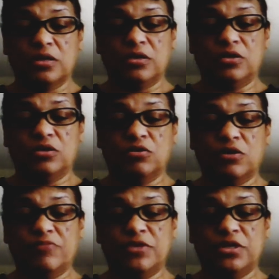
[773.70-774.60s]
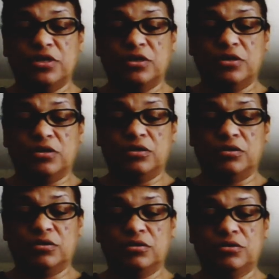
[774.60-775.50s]
you know, I've been
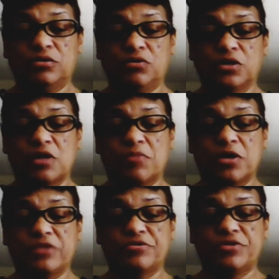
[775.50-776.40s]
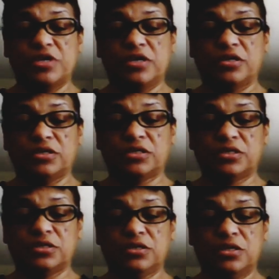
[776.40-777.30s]
doing a couple other things,